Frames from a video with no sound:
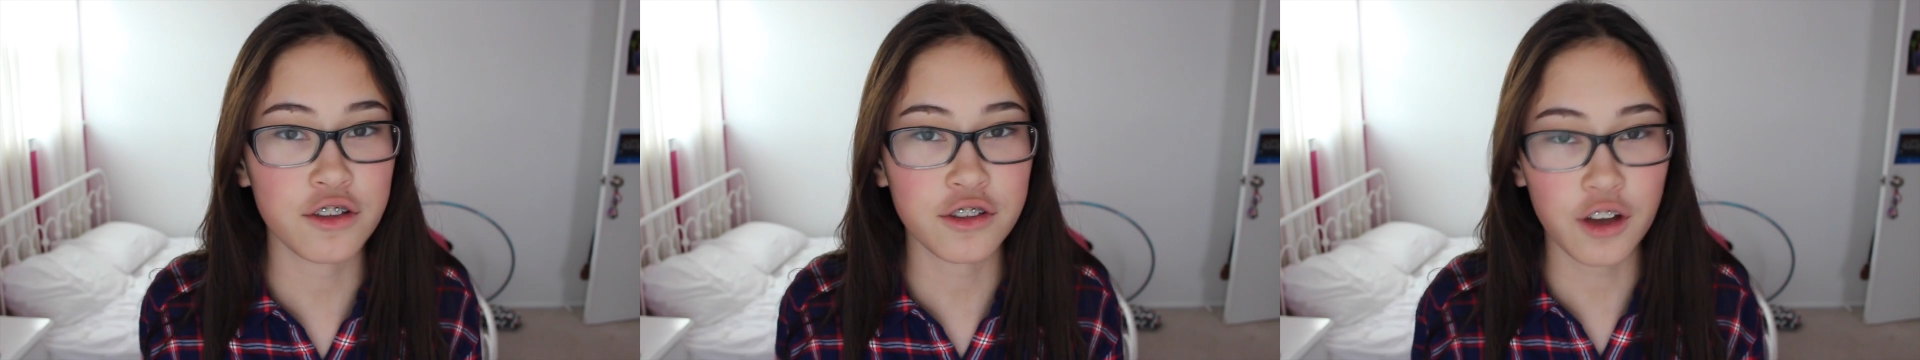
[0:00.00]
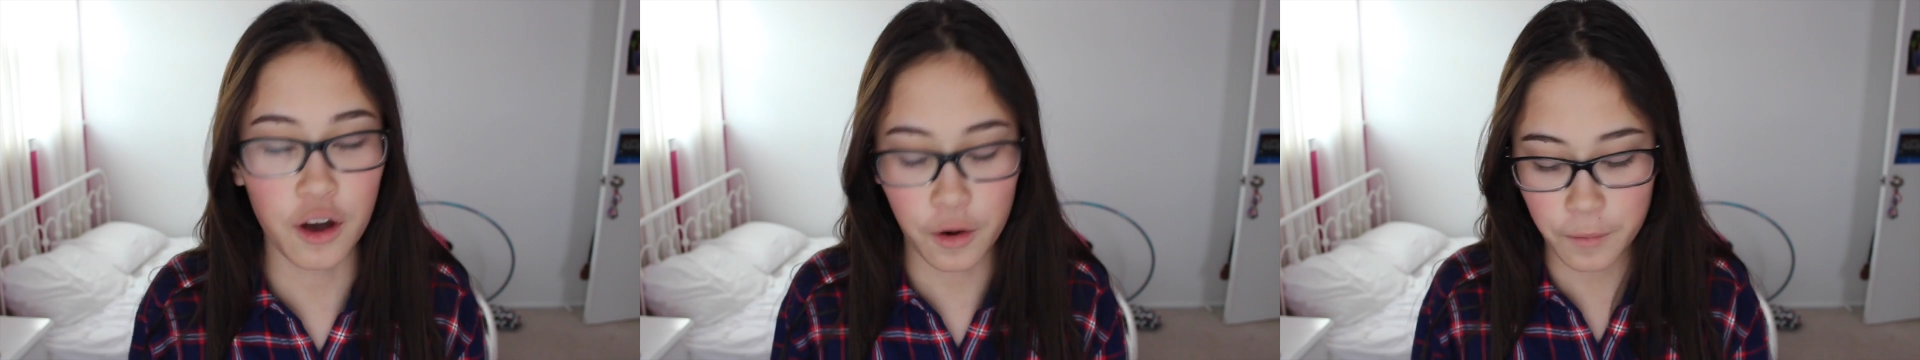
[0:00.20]

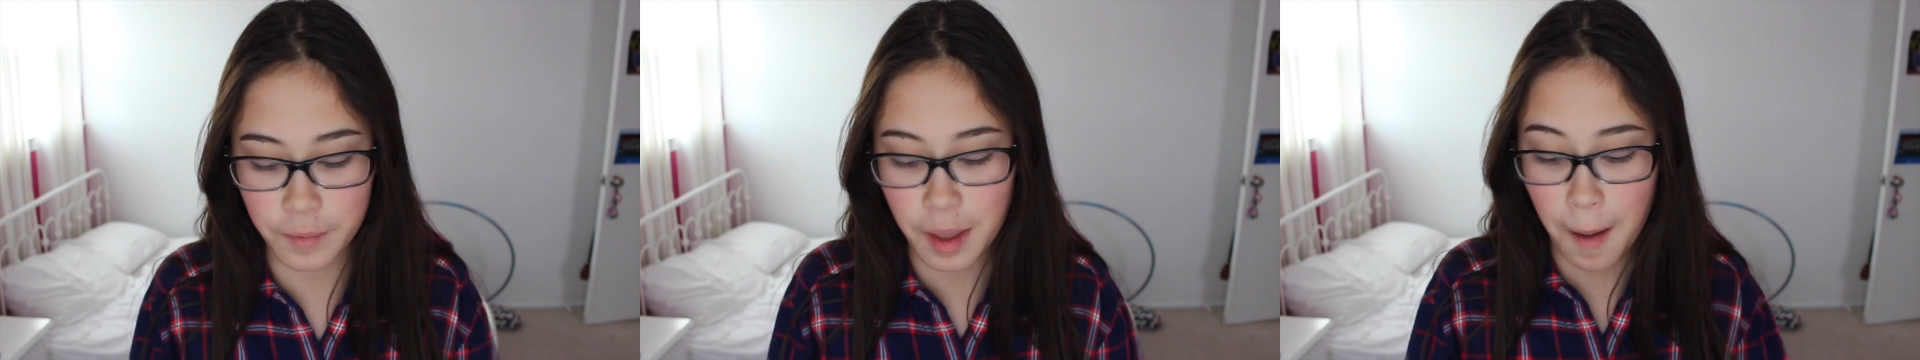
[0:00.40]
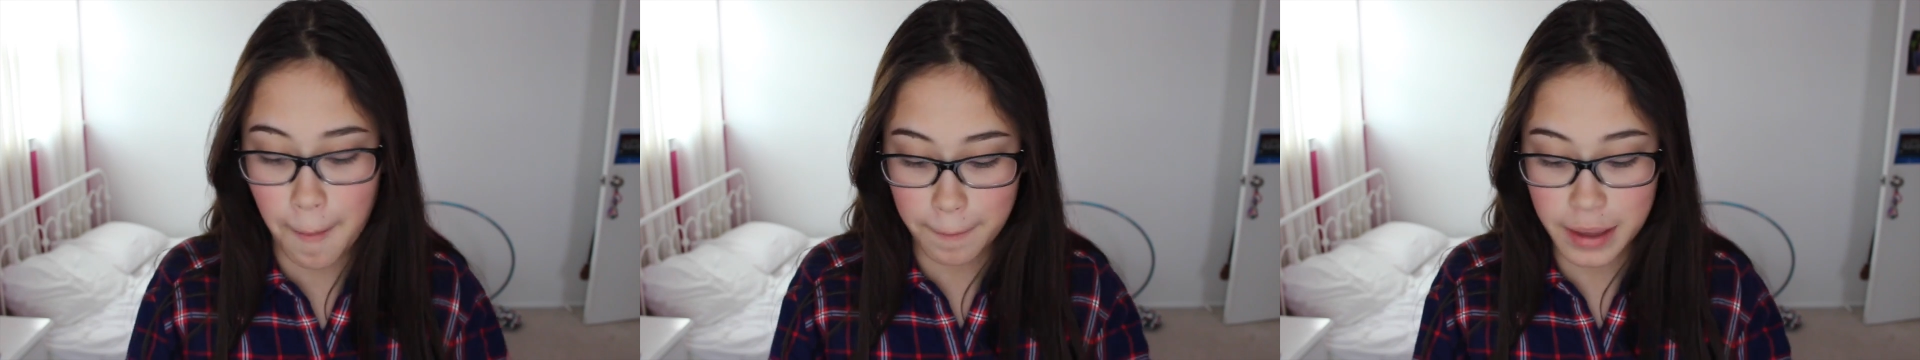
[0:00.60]
so
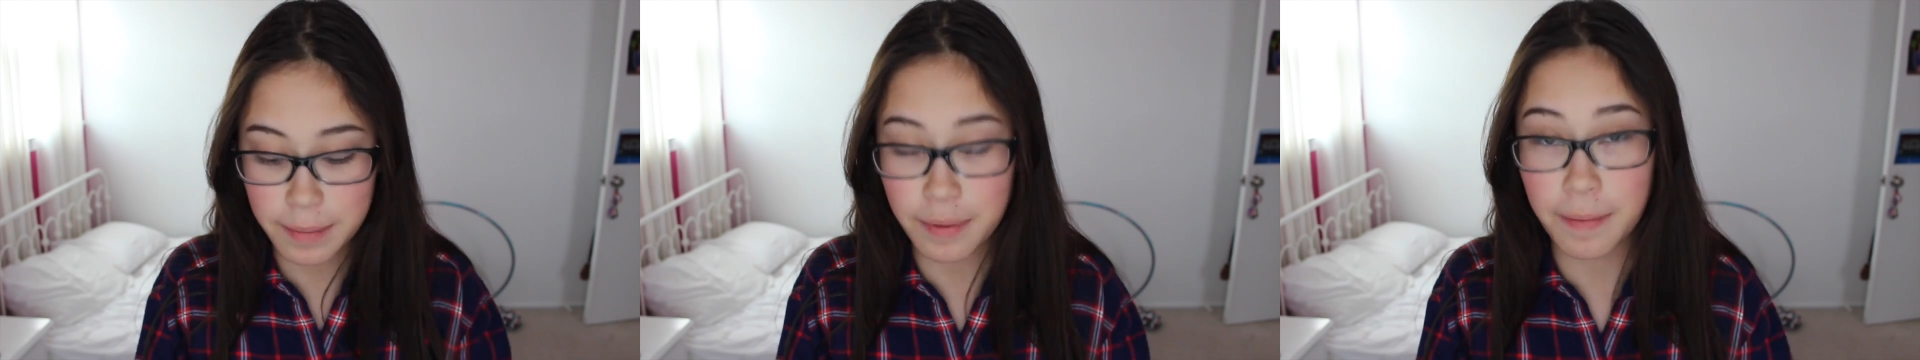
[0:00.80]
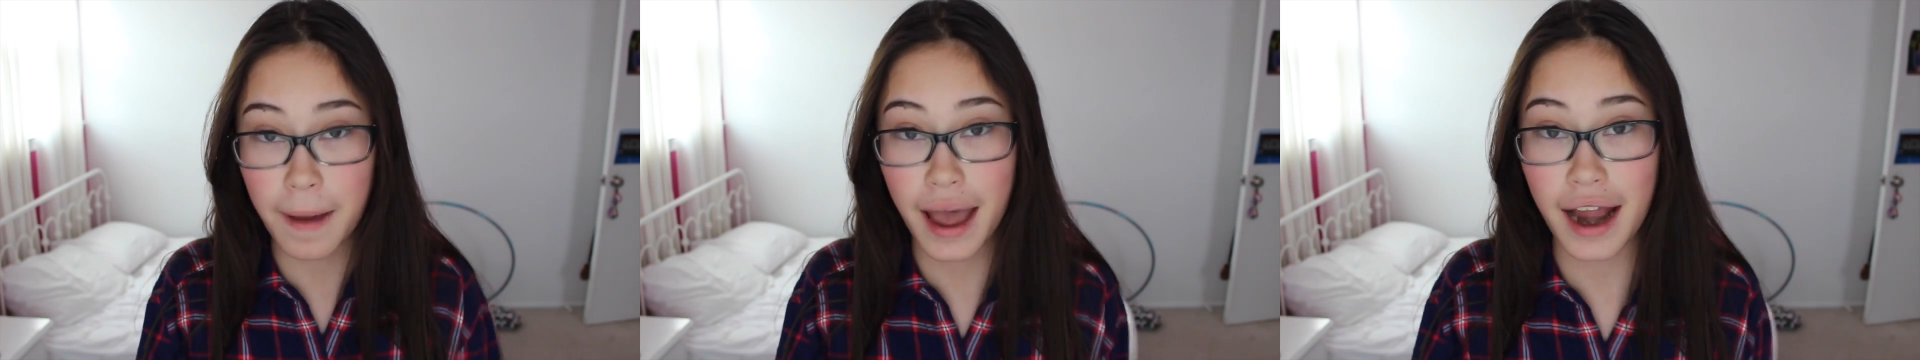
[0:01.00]
be
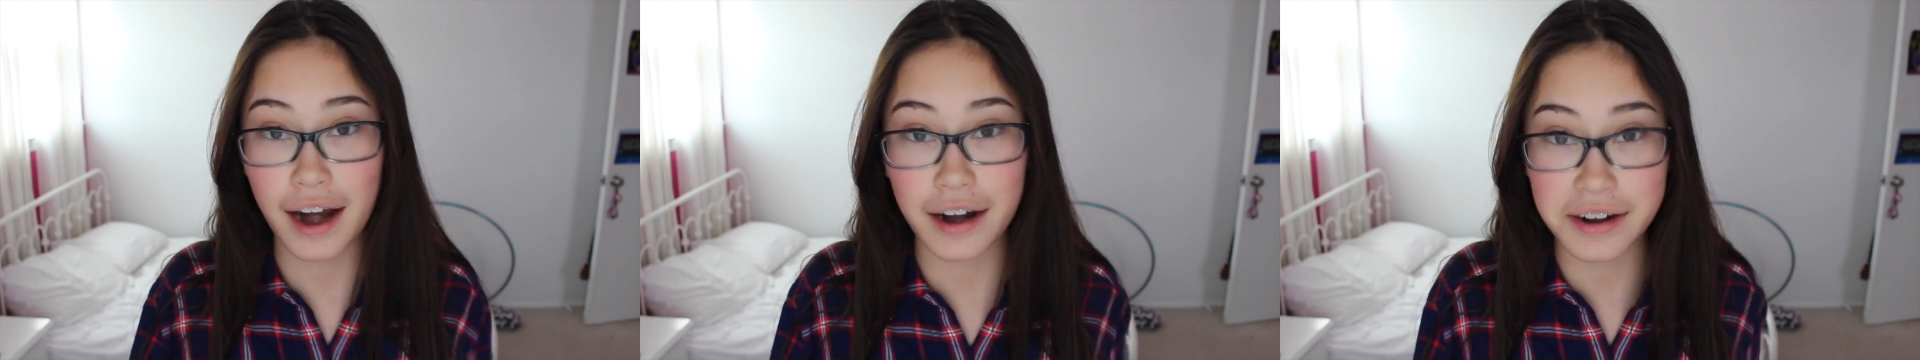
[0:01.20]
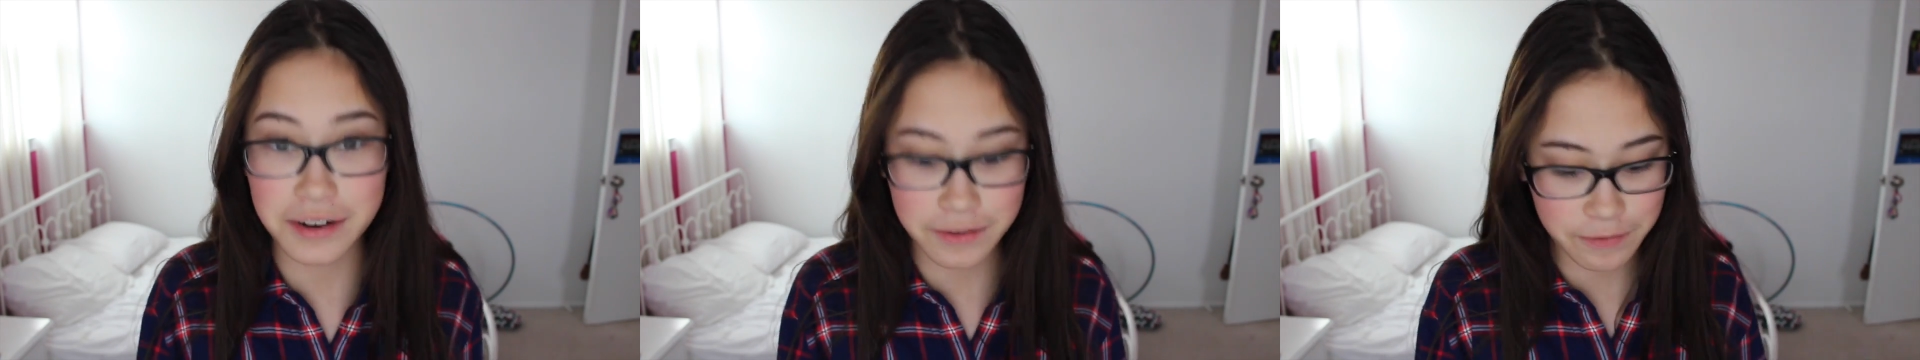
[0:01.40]

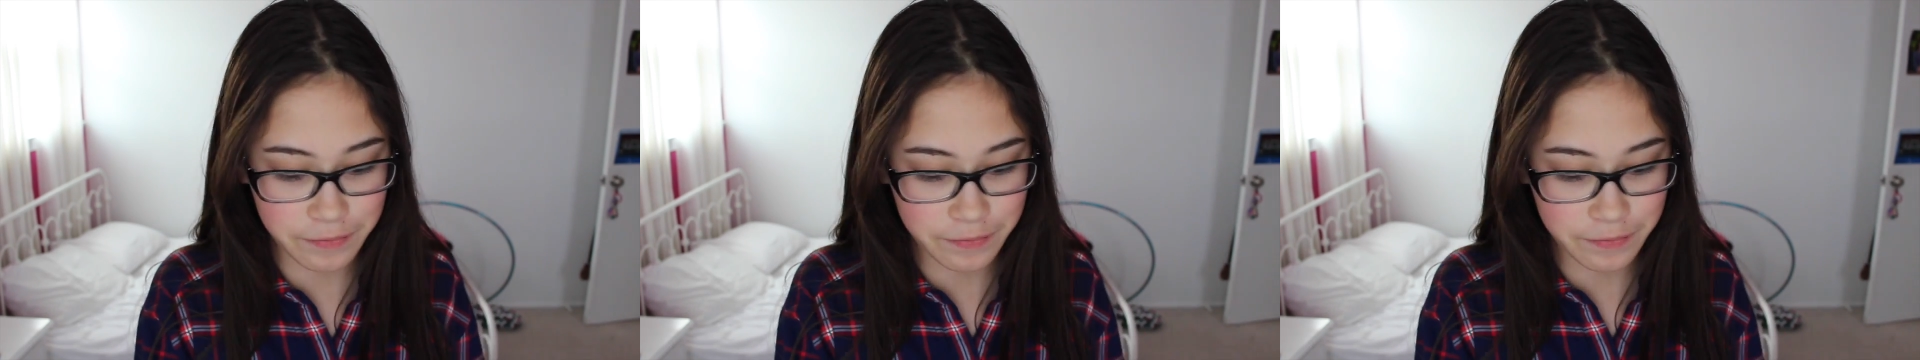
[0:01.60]
prepared.